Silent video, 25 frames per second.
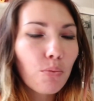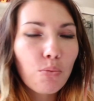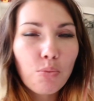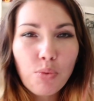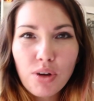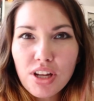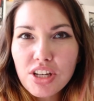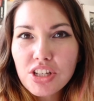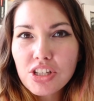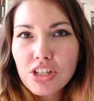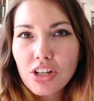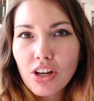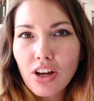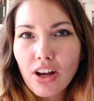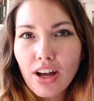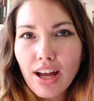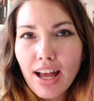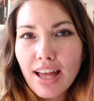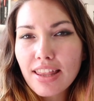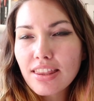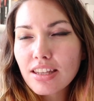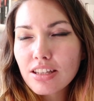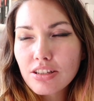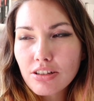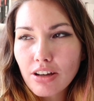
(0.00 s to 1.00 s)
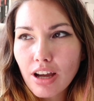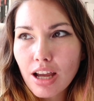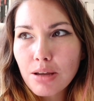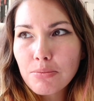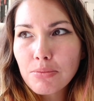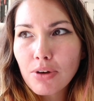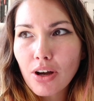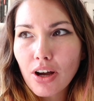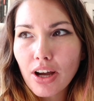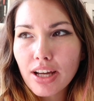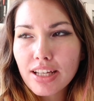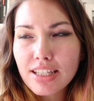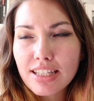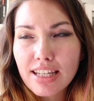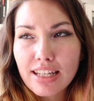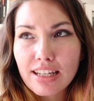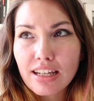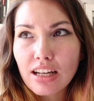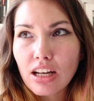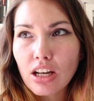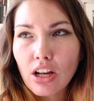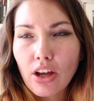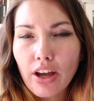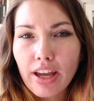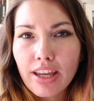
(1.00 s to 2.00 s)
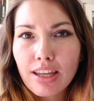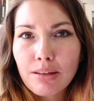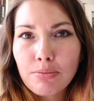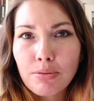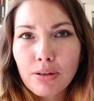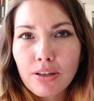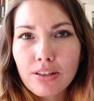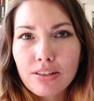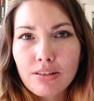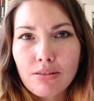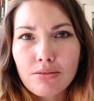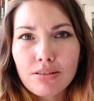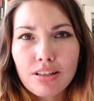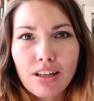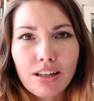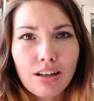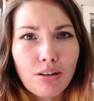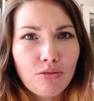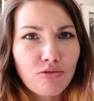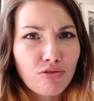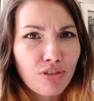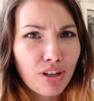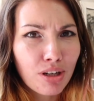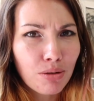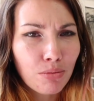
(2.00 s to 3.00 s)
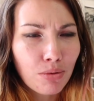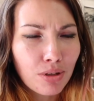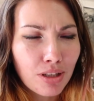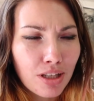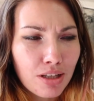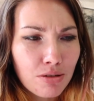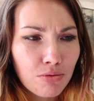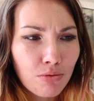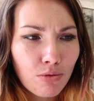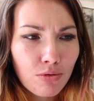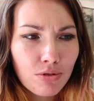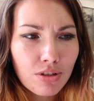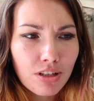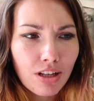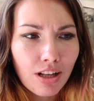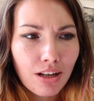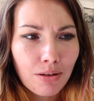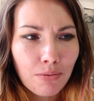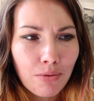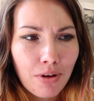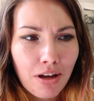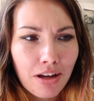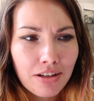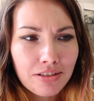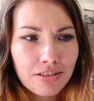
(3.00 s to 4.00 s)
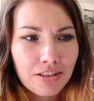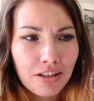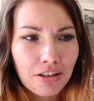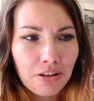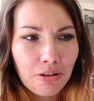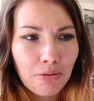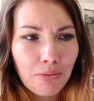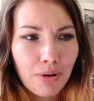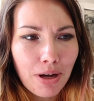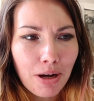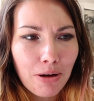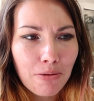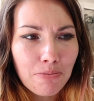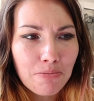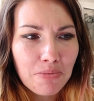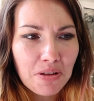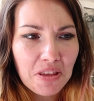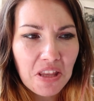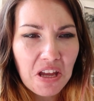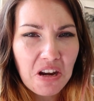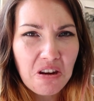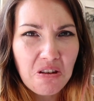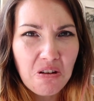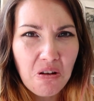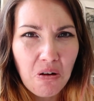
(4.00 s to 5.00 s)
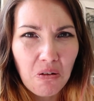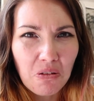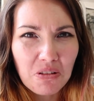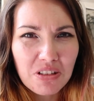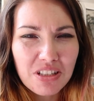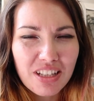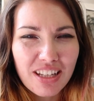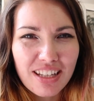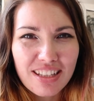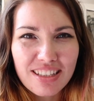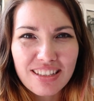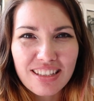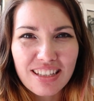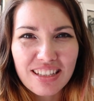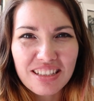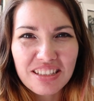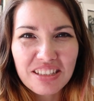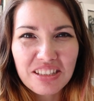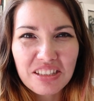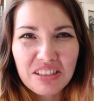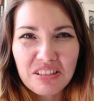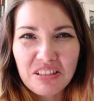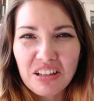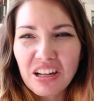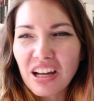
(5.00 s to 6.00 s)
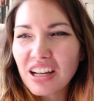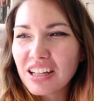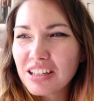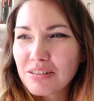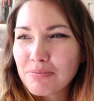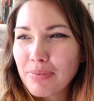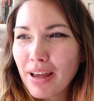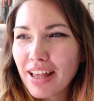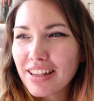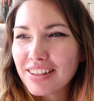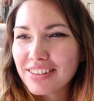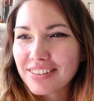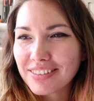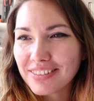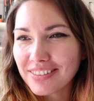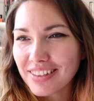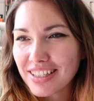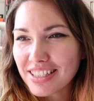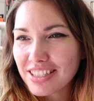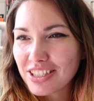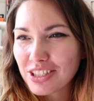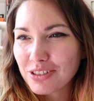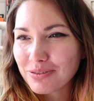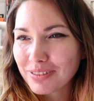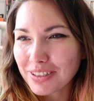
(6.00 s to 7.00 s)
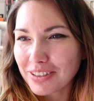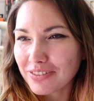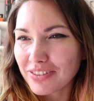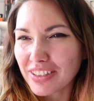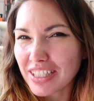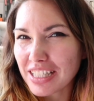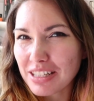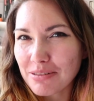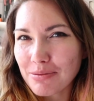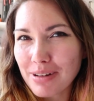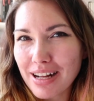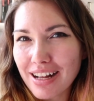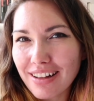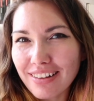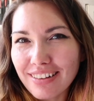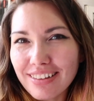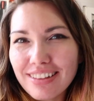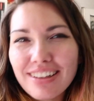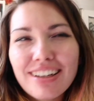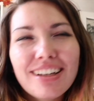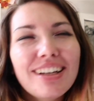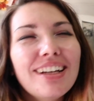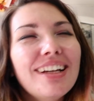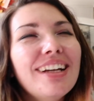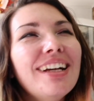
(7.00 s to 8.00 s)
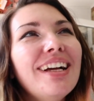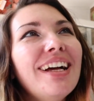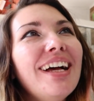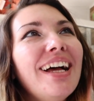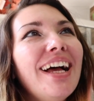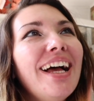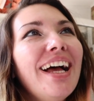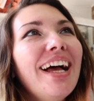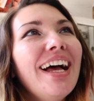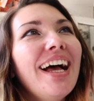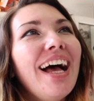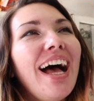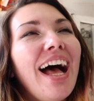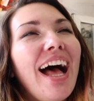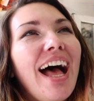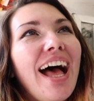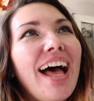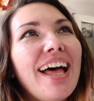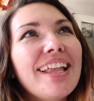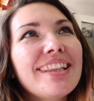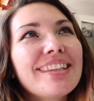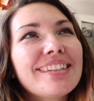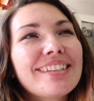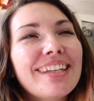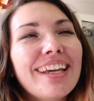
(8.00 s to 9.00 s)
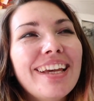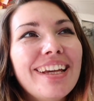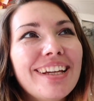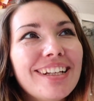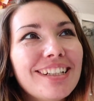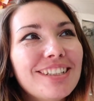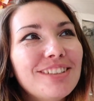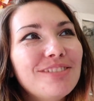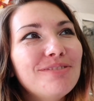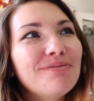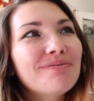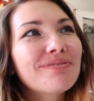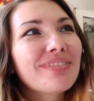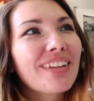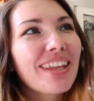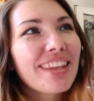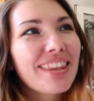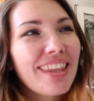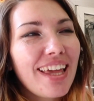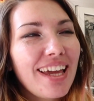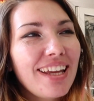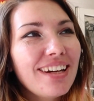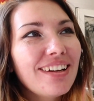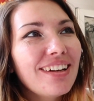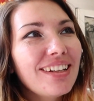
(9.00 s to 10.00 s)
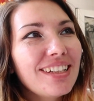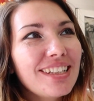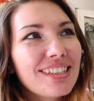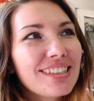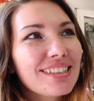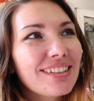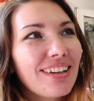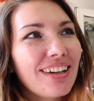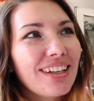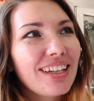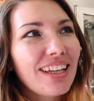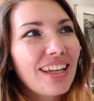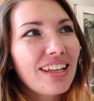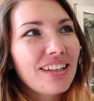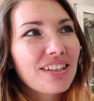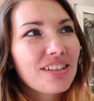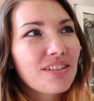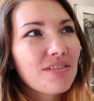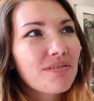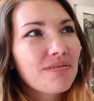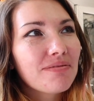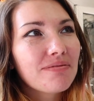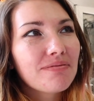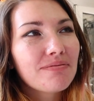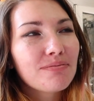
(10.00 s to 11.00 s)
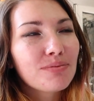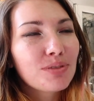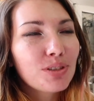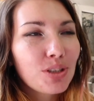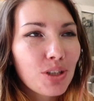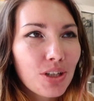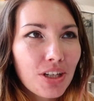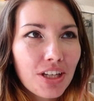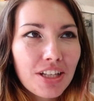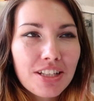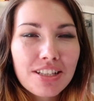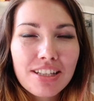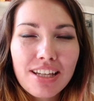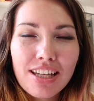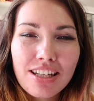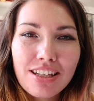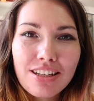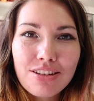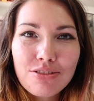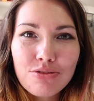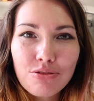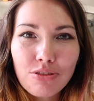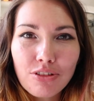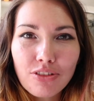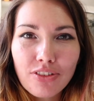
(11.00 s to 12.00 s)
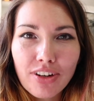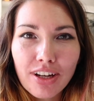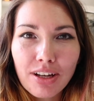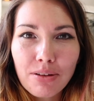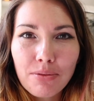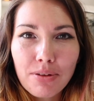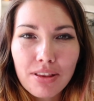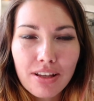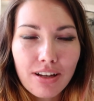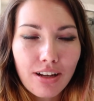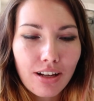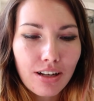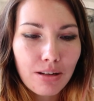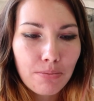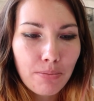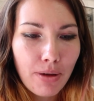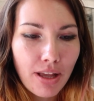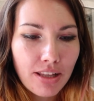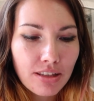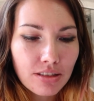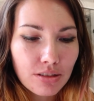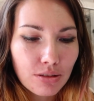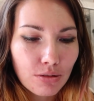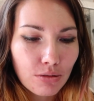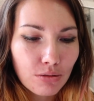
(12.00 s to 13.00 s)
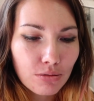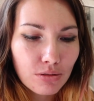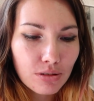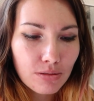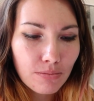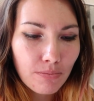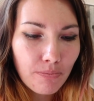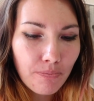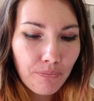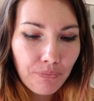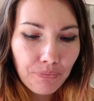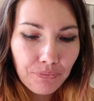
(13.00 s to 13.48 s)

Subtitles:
which at the time I didn't like, because I was like, I really want these watercolour works to do well, but they're not. It's this coloured pencil that's doing really well. And then I decided to continue drawing with coloured pencils,